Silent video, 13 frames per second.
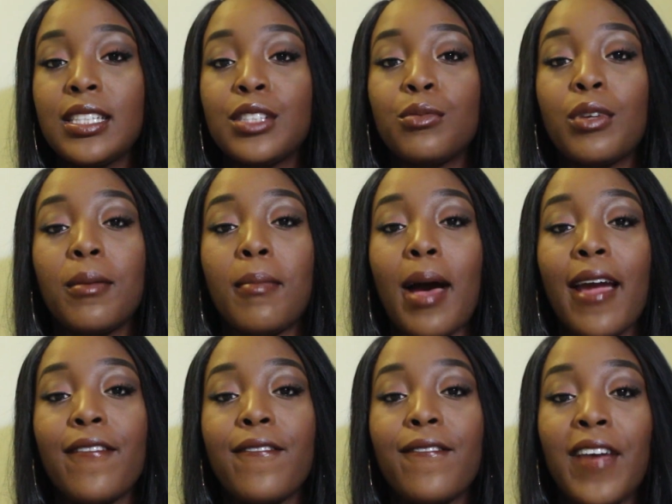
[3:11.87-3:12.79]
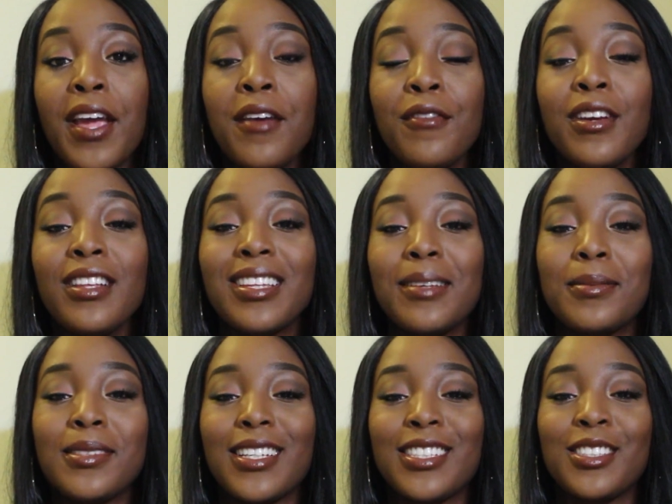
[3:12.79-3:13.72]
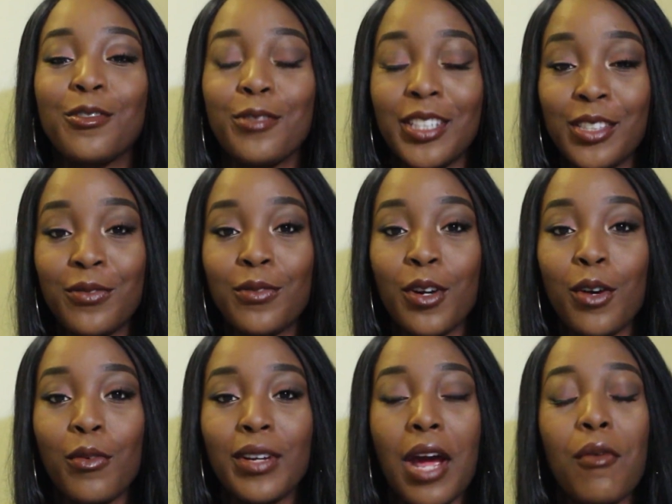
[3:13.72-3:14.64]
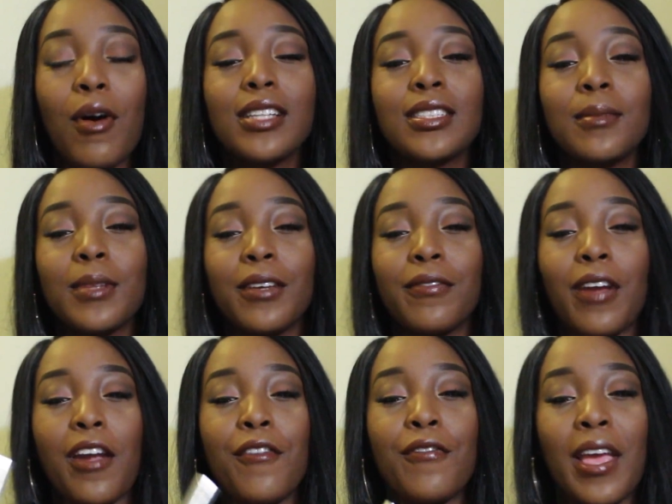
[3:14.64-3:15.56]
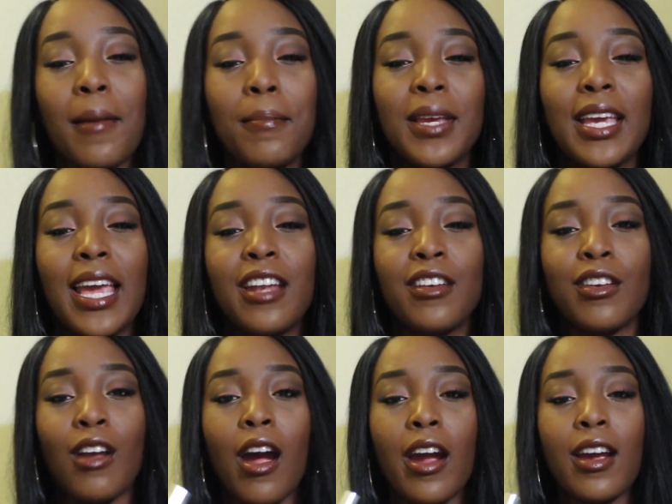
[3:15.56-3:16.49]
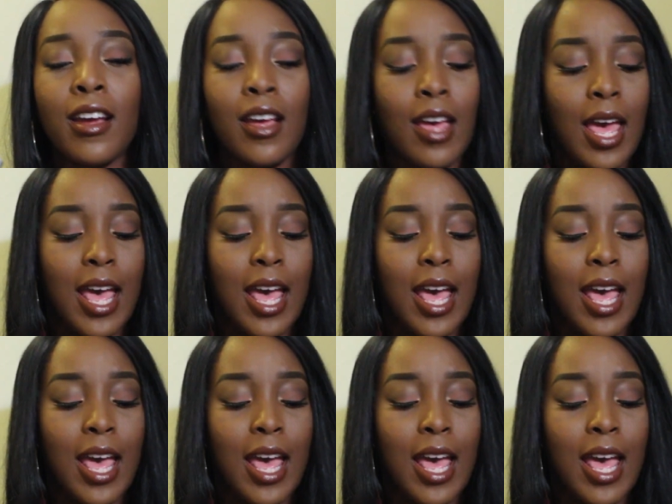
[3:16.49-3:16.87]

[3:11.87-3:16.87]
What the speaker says: This is one of my favorite lipsticks to reach for when I want something very vampy and dark.